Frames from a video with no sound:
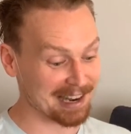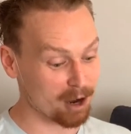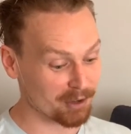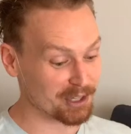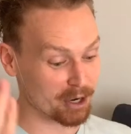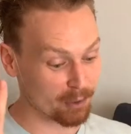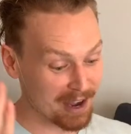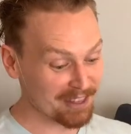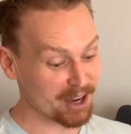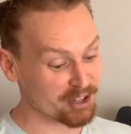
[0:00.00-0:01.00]
and also
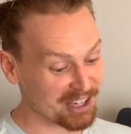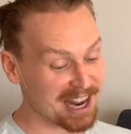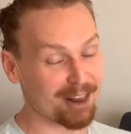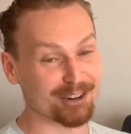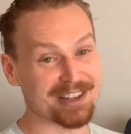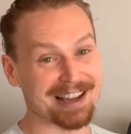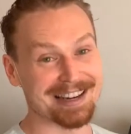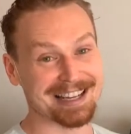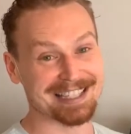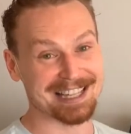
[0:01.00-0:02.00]
there's a $ sign
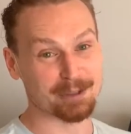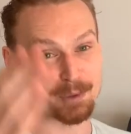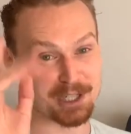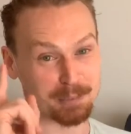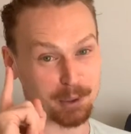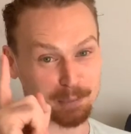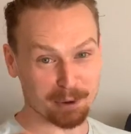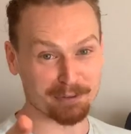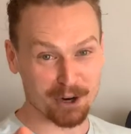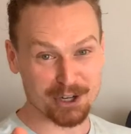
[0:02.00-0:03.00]
next to this, which is both
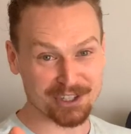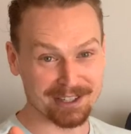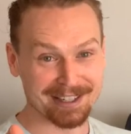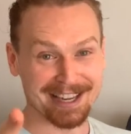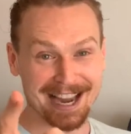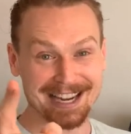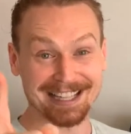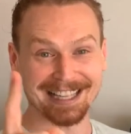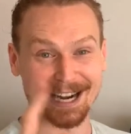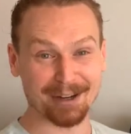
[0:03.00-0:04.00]
perverse and
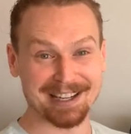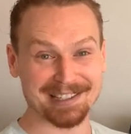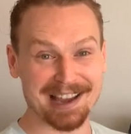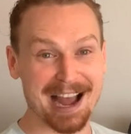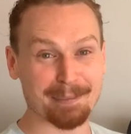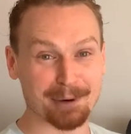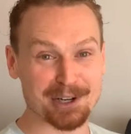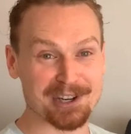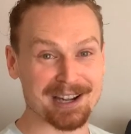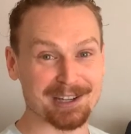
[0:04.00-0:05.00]
hilarious. I
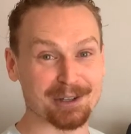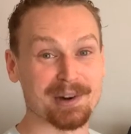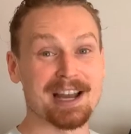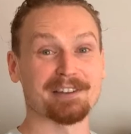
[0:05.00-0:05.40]
appreciate you.